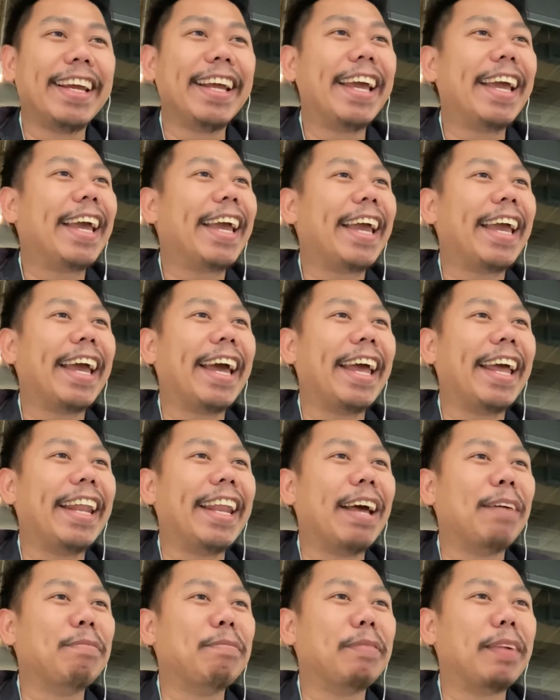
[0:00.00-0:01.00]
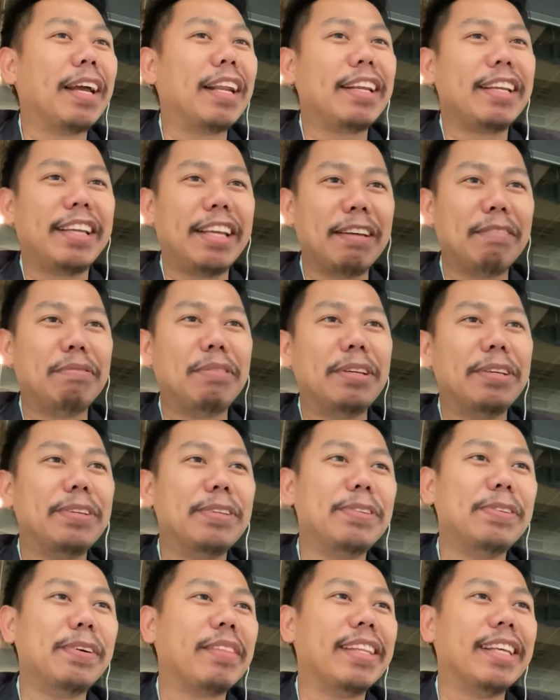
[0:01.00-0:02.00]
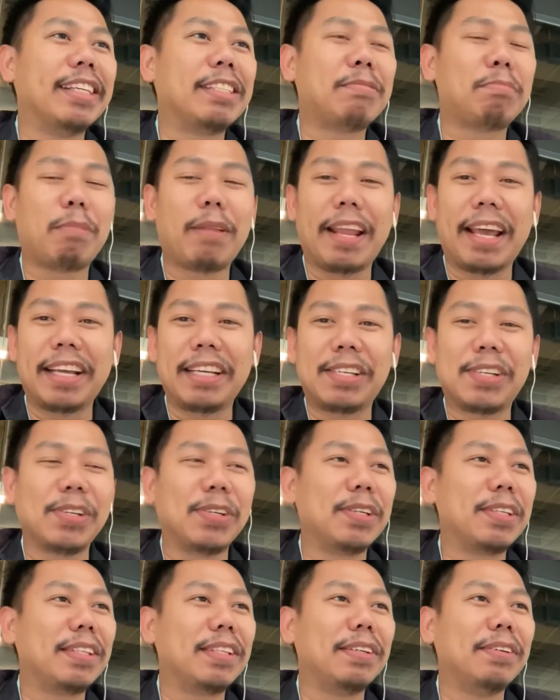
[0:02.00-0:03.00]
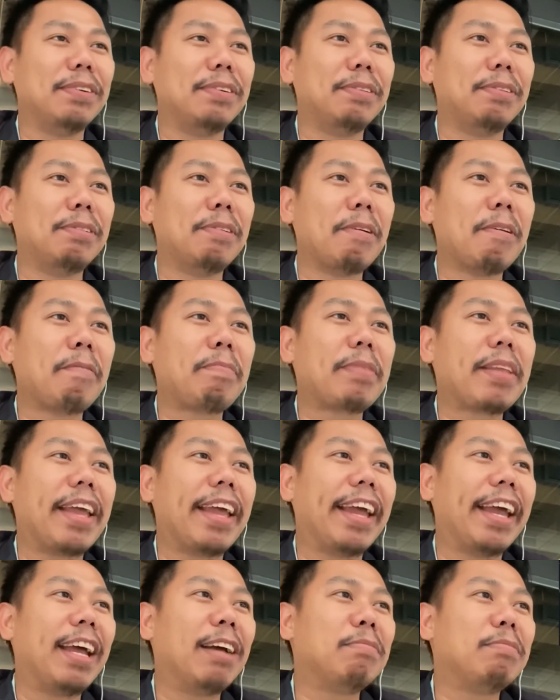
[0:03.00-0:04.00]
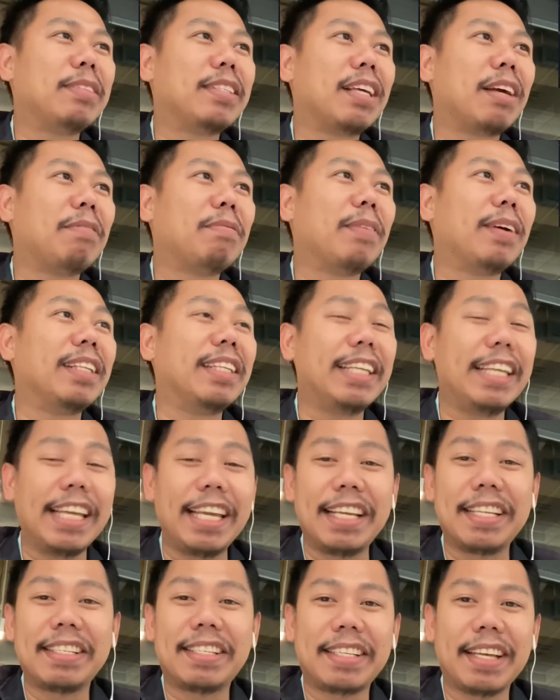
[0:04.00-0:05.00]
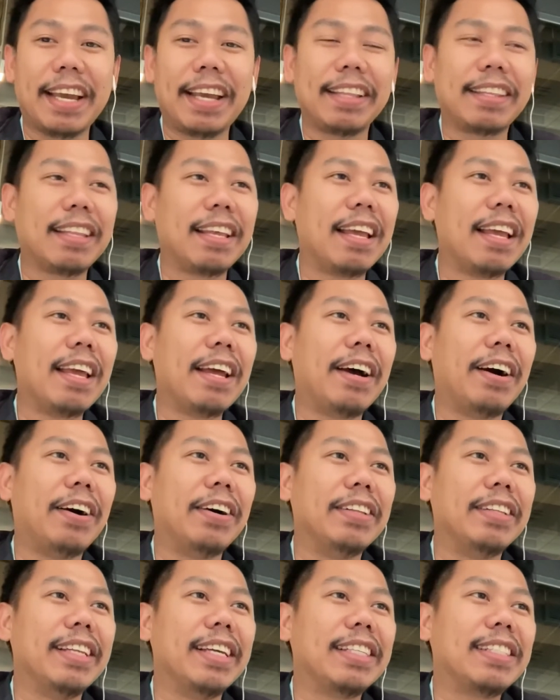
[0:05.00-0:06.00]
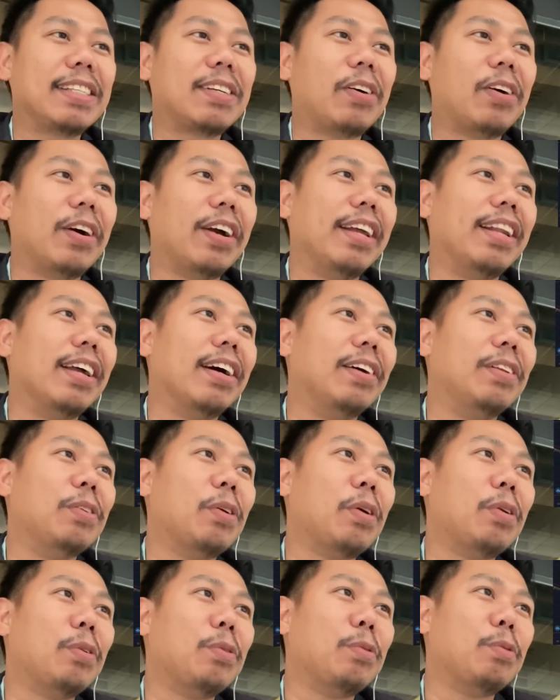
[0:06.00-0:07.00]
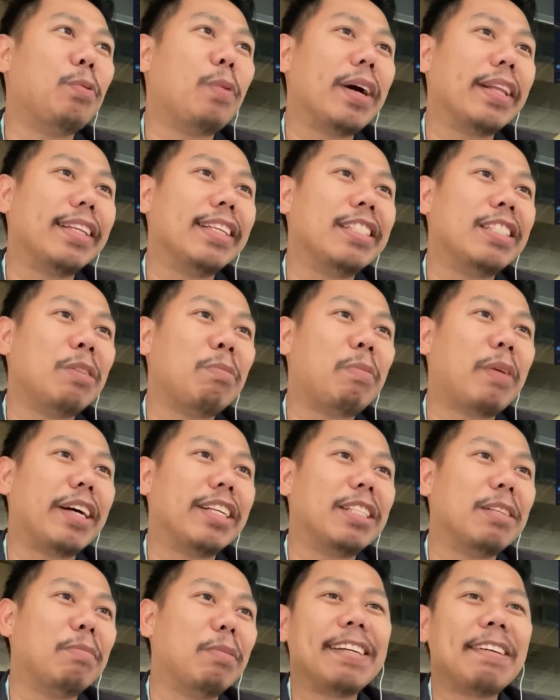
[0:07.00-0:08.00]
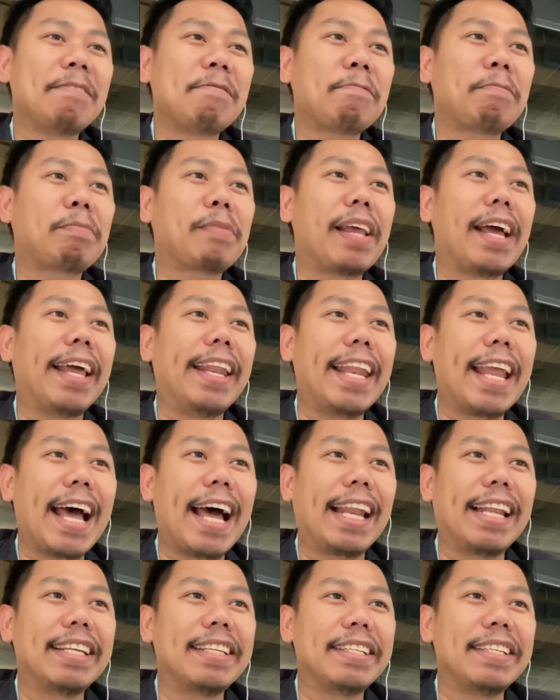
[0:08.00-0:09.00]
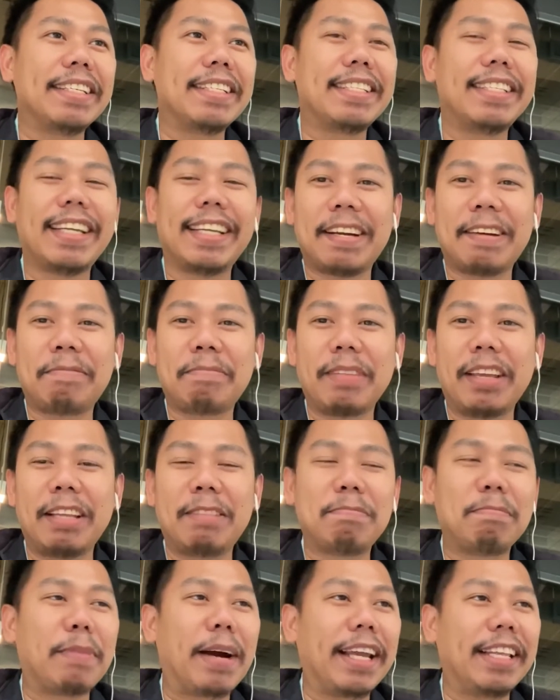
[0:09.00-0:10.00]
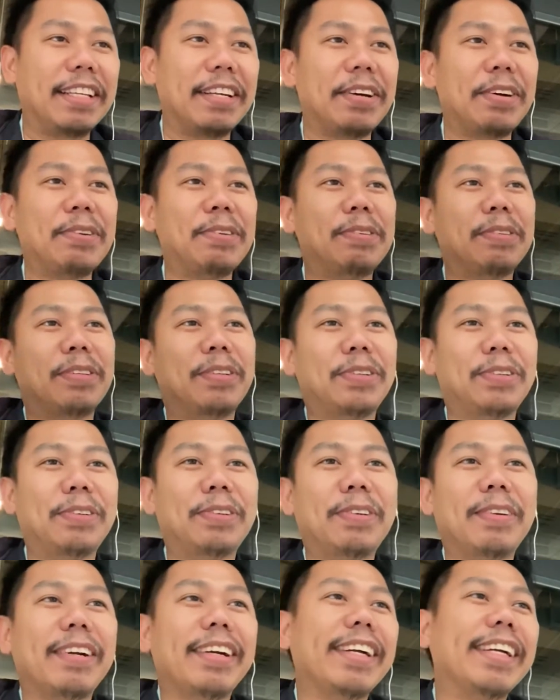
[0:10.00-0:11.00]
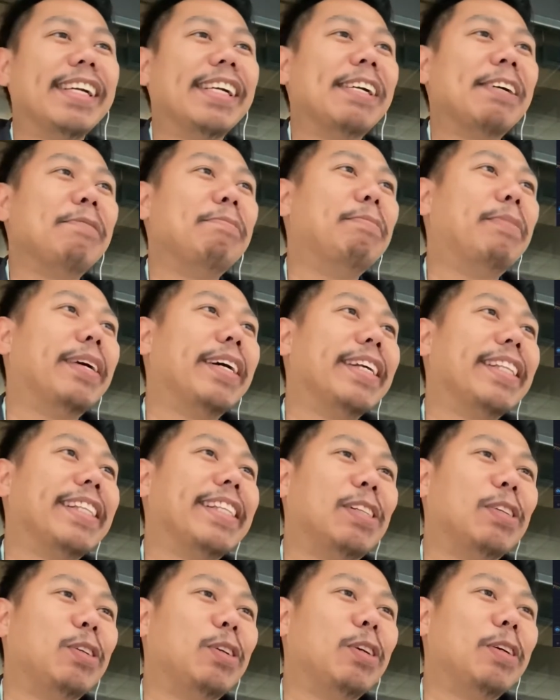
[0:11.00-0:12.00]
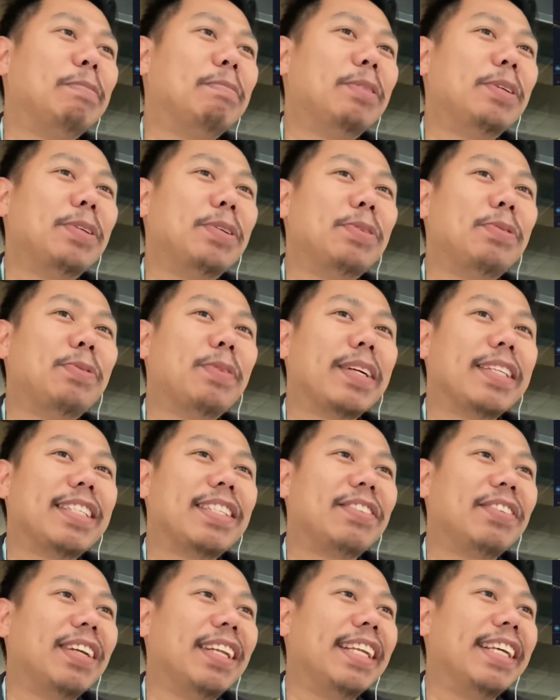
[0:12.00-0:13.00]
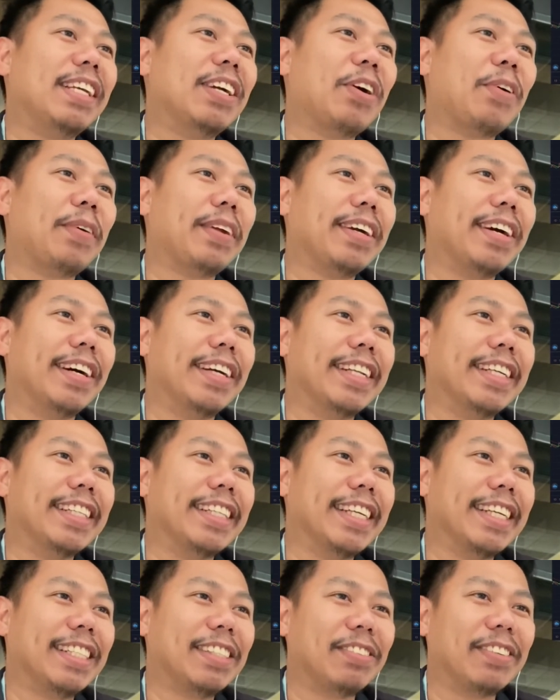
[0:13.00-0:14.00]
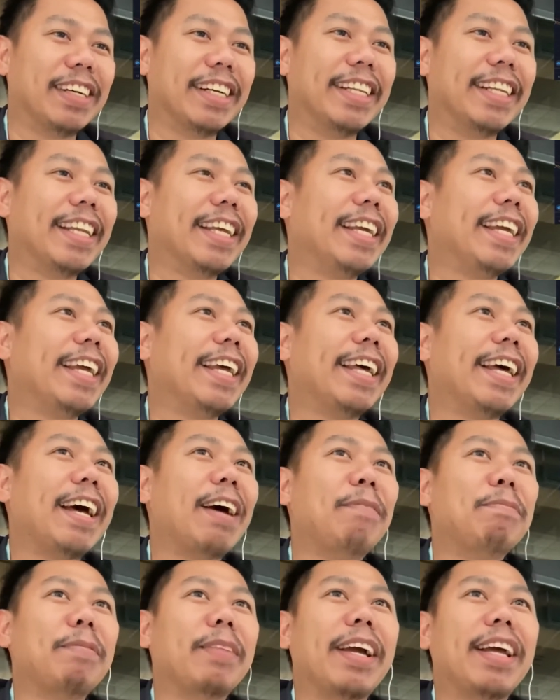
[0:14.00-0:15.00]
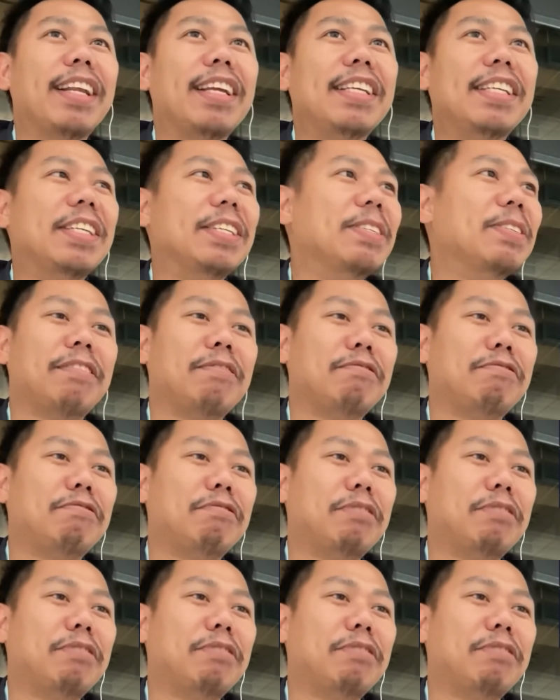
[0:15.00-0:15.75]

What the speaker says: And I'm gonna give you this pleasure to have some insight on this coin, on what is the possible analysis that it might go through. But to give you what's really going on in this one, I'm gonna use fib